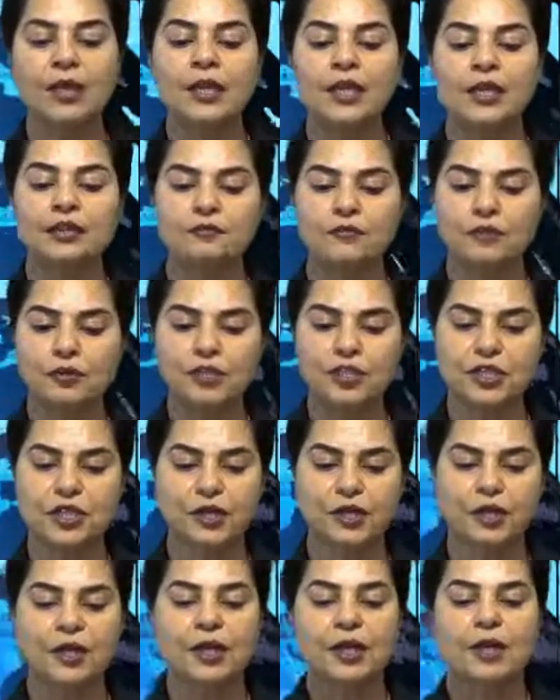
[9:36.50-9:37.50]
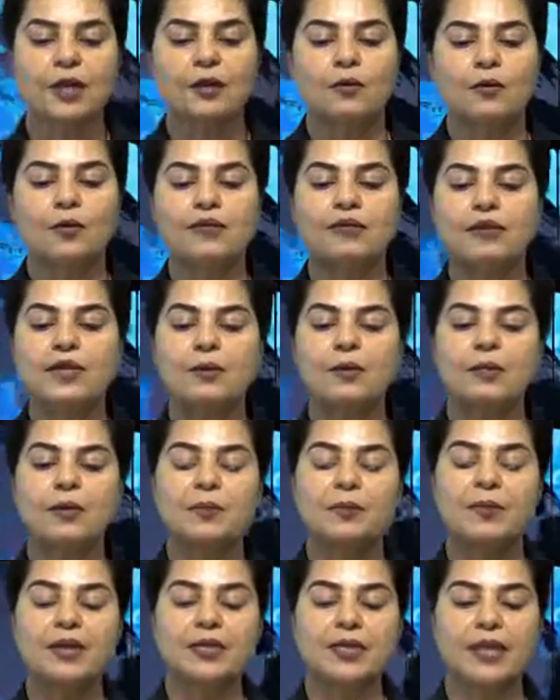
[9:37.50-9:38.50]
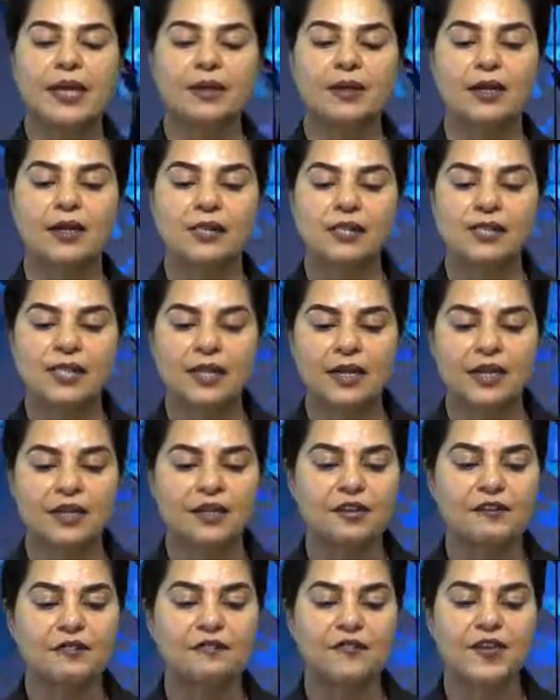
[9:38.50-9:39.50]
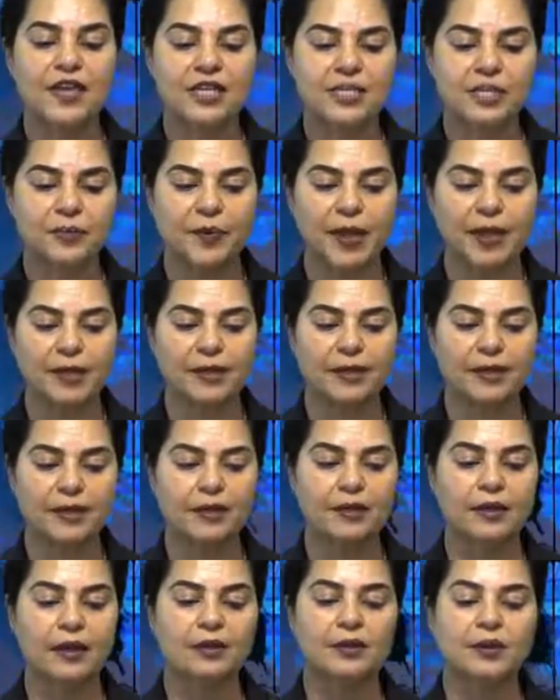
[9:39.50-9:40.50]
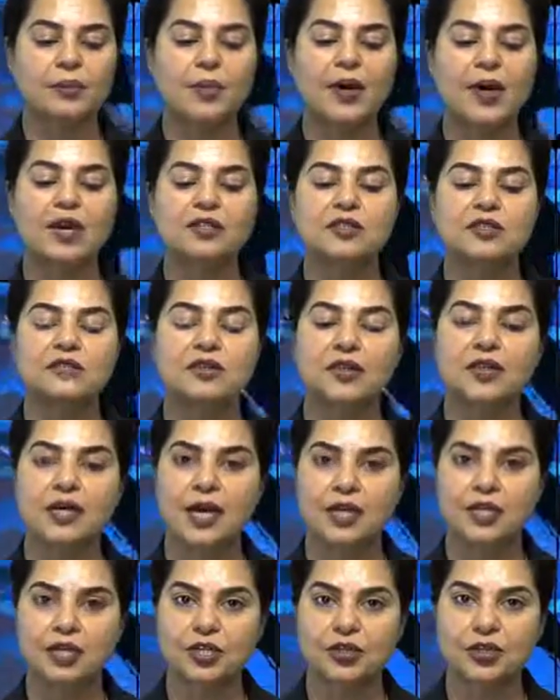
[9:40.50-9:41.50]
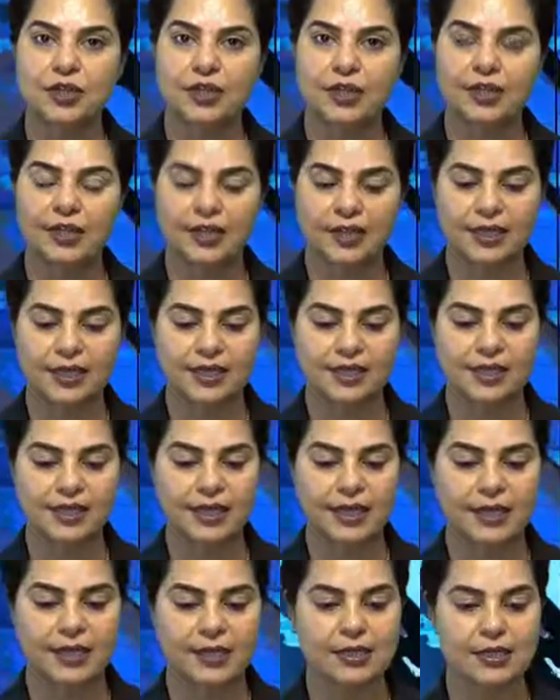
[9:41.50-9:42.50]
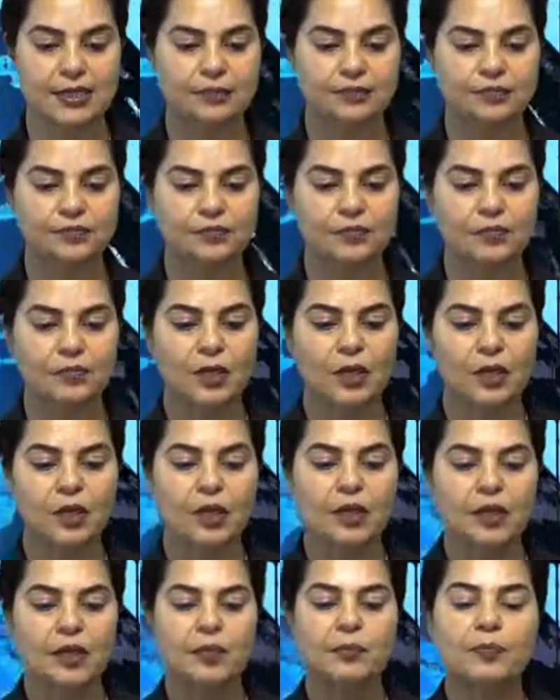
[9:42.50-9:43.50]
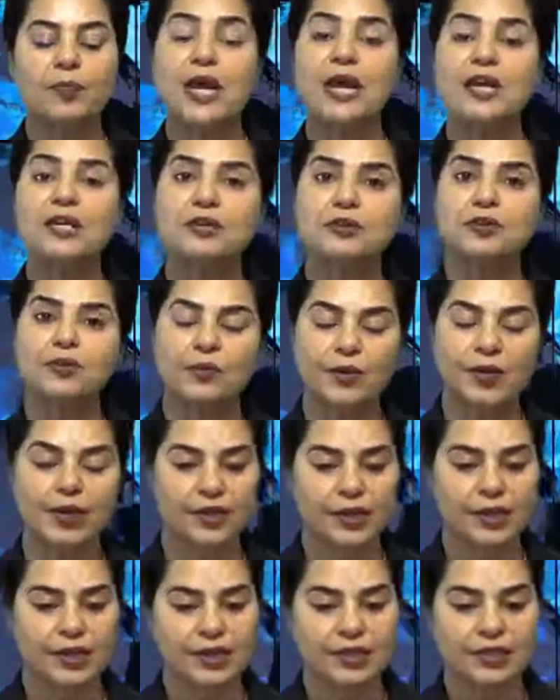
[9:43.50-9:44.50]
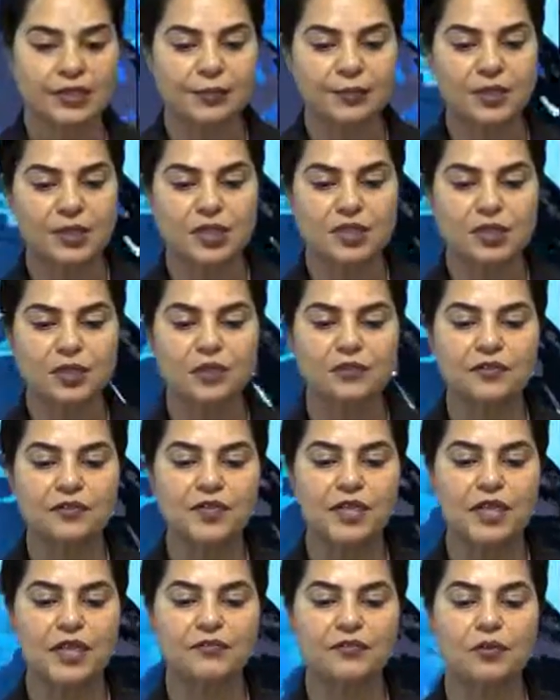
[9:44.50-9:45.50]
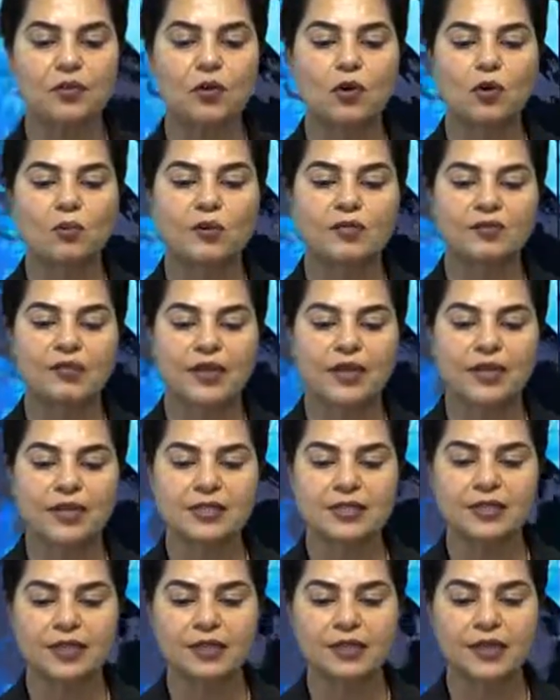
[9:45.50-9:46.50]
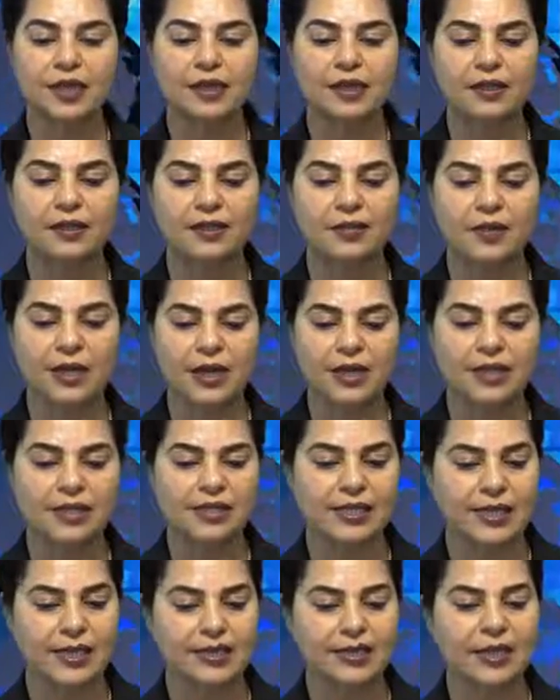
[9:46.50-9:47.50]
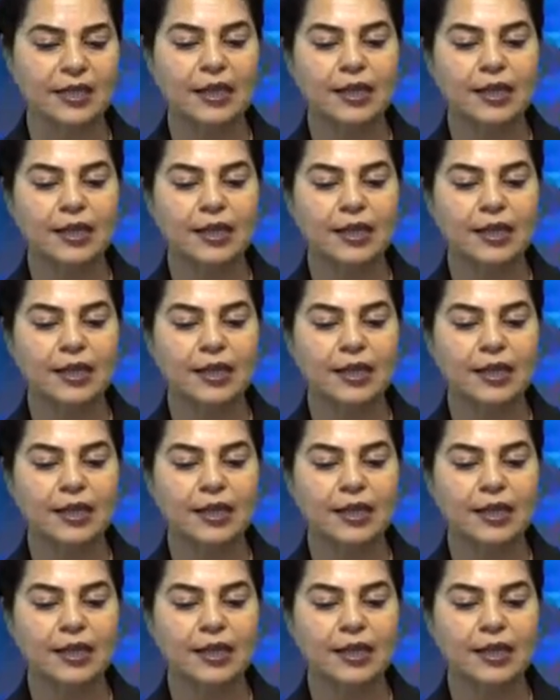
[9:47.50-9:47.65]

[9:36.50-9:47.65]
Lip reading: In future, we will implement NRC in a phased manner in other parts of the country, it had said. Replying to queries, Minister of State for Home Affairs Nityanand Rai said